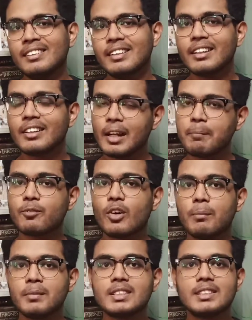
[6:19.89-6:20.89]
the grip
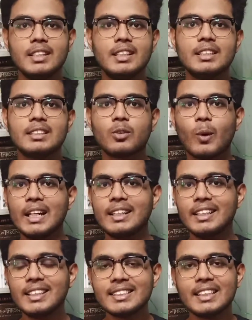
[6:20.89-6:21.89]
from the series
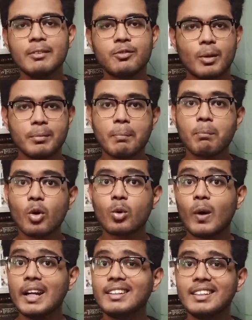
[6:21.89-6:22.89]
quite easily, from the book
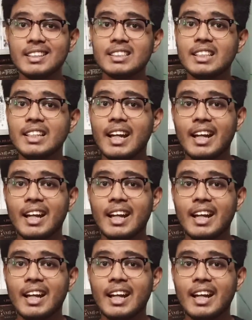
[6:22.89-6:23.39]
quite easily.